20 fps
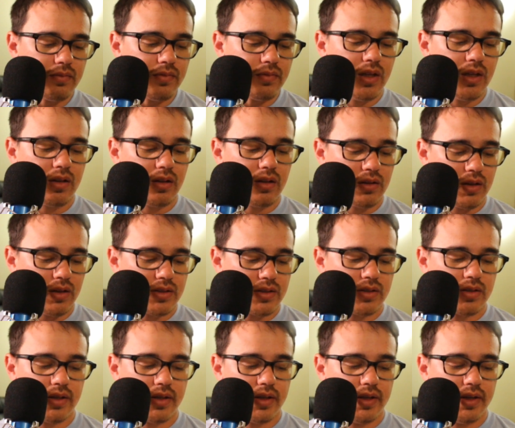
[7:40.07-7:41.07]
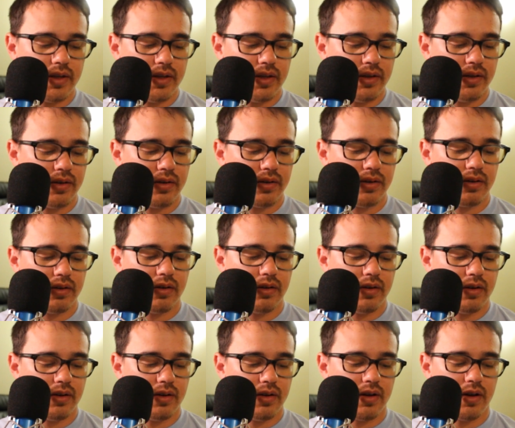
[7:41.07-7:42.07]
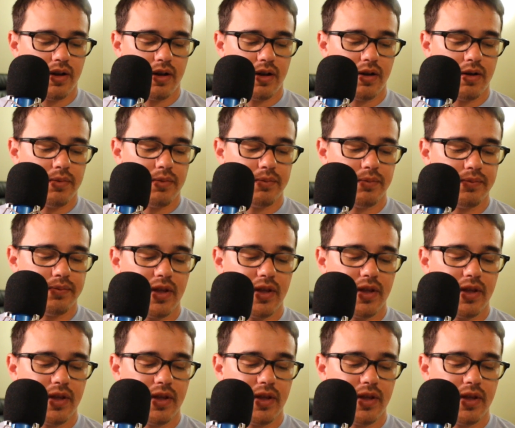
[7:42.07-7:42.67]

Uh, let's see here. Um,